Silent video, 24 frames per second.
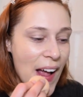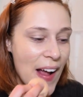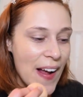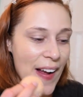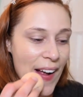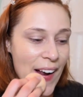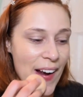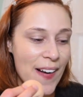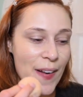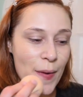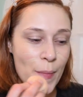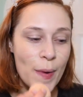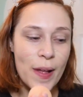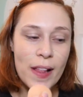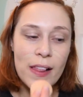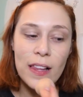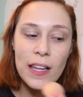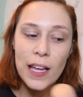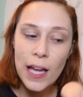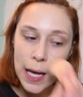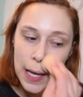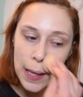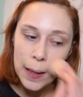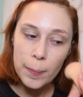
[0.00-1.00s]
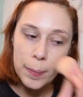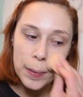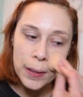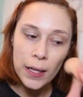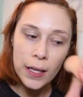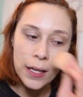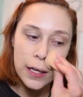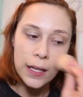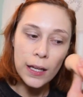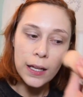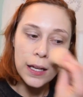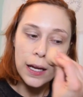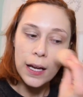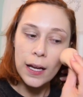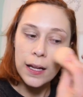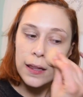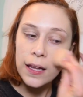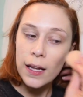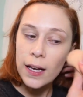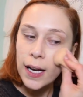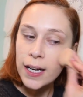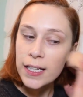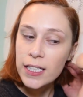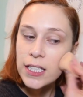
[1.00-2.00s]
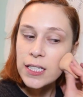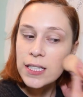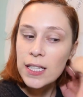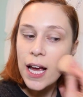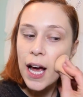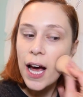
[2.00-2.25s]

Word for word: get on my lip. And then I just